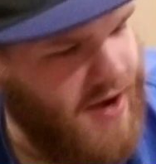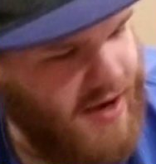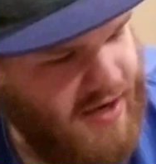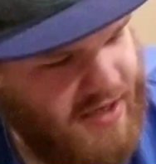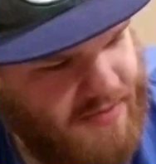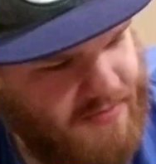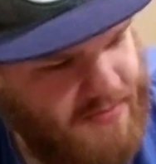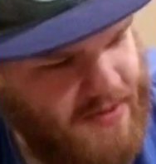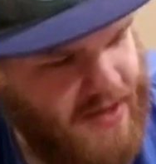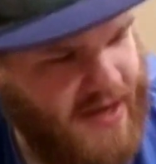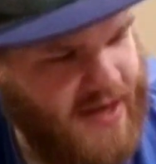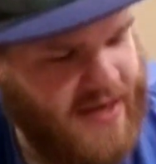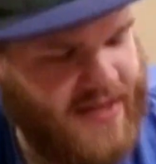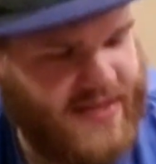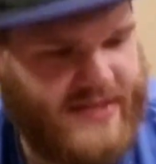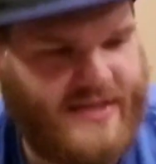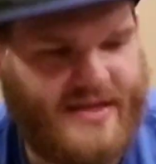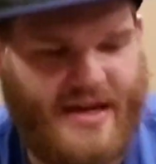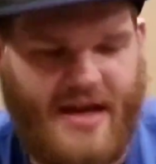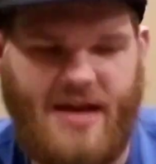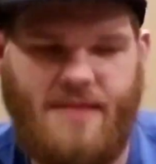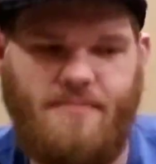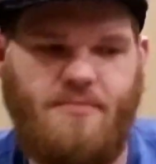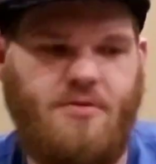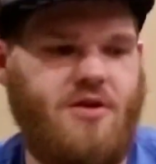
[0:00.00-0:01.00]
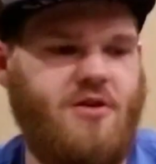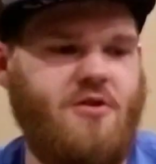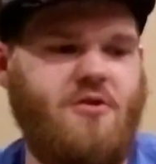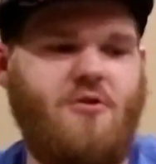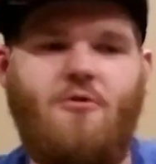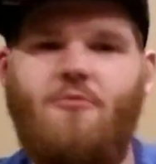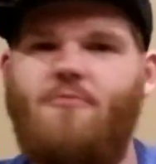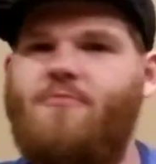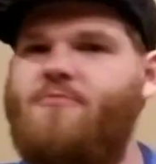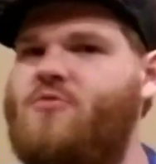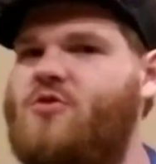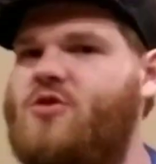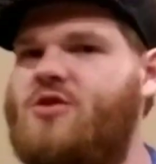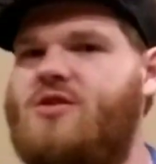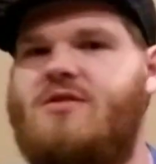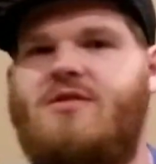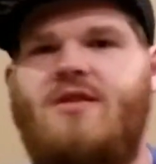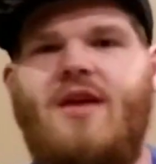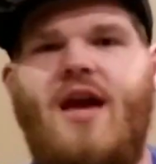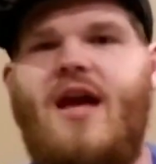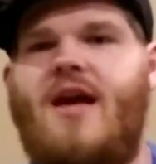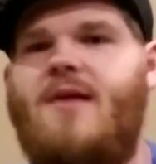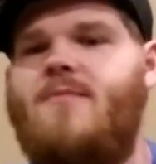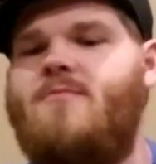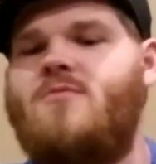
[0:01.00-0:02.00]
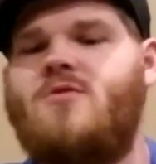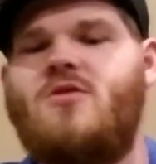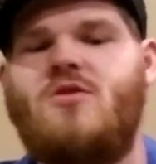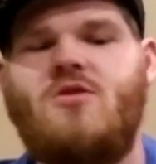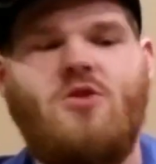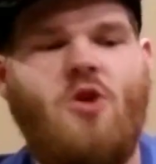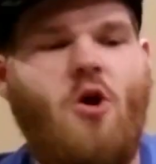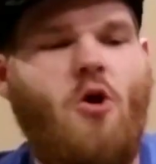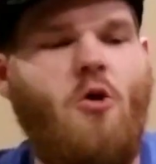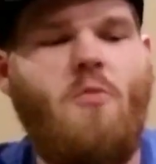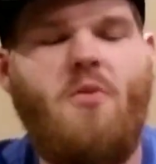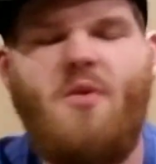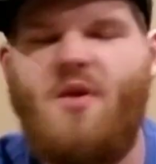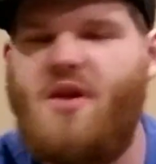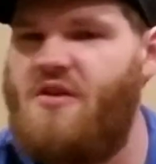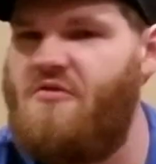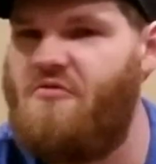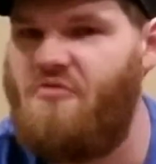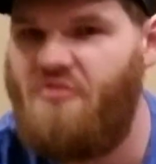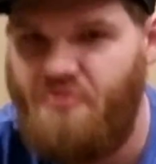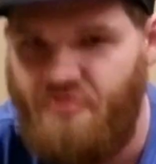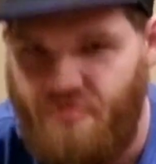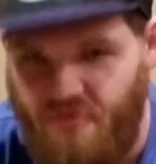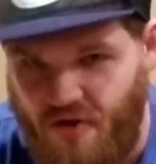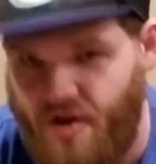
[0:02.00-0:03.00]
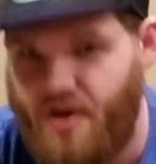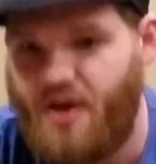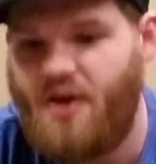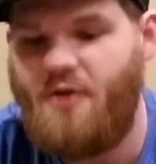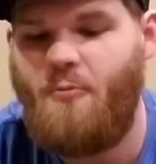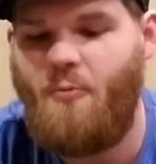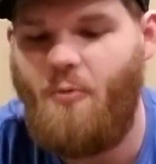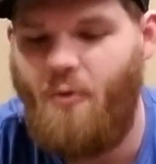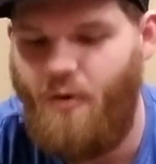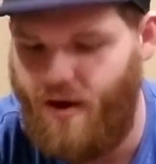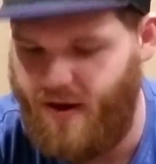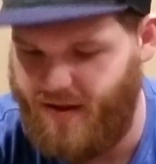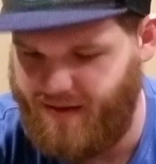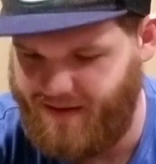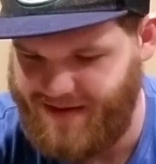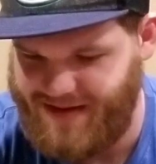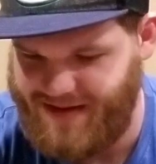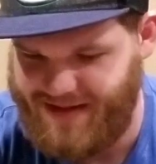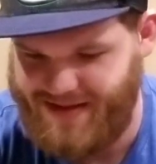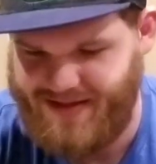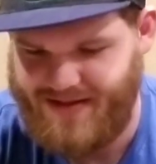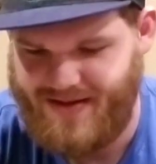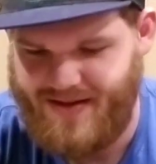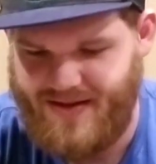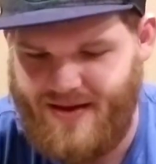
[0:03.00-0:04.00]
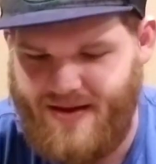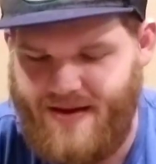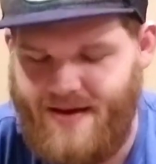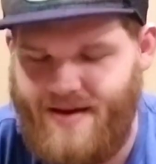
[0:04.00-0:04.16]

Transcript: Xbox, GameCube, just games nobody fucking wants.